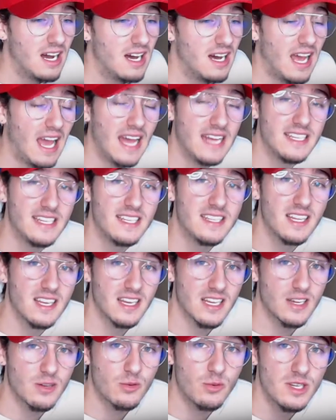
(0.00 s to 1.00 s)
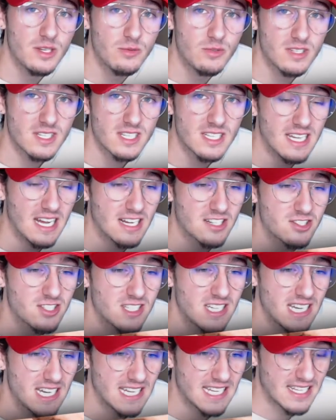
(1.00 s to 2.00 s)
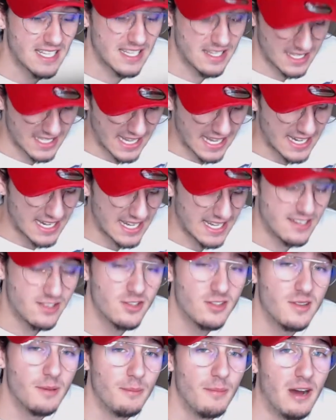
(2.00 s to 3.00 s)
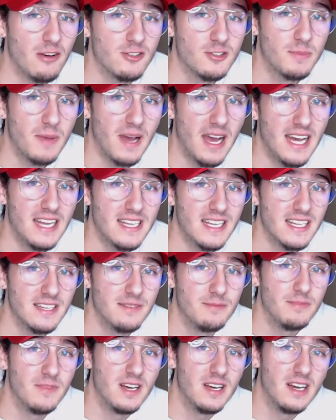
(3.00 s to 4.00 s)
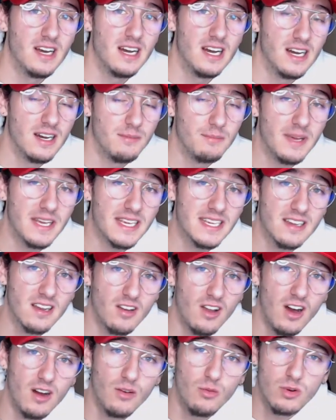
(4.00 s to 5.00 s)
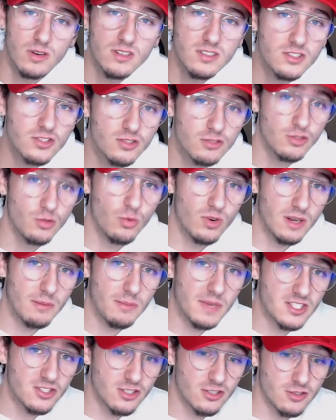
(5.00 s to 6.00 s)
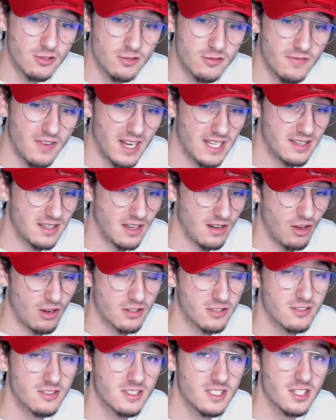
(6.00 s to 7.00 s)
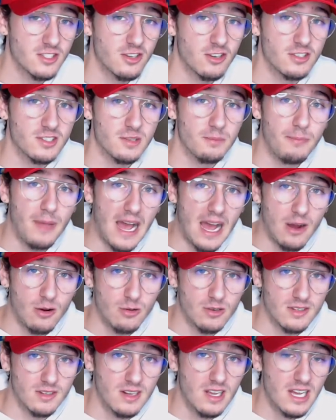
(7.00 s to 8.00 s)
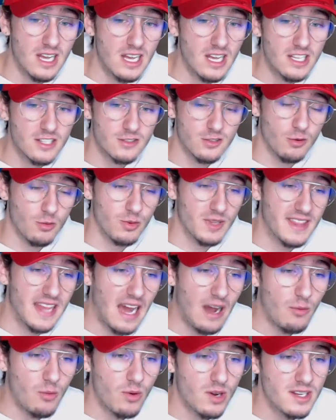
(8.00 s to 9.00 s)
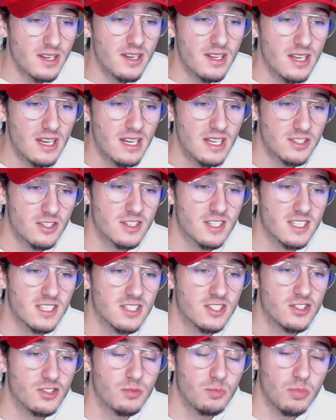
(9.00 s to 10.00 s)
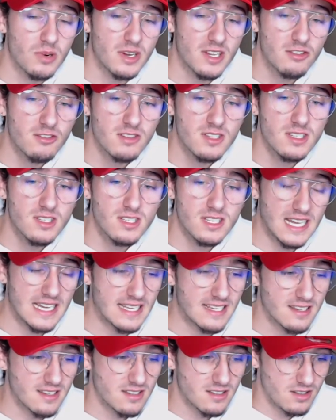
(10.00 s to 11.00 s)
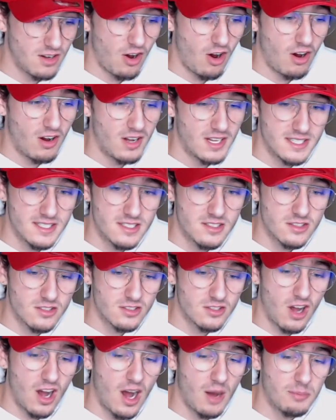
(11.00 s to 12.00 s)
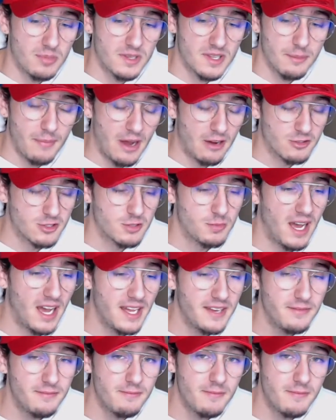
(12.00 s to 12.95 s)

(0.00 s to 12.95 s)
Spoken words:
Any of the liquid can actually like get into the mouse pad and make it a lot worse. So you want to make sure you find the laundry detergent powder. So with that one, you're gonna sprinkle it like on top of the mouse pad,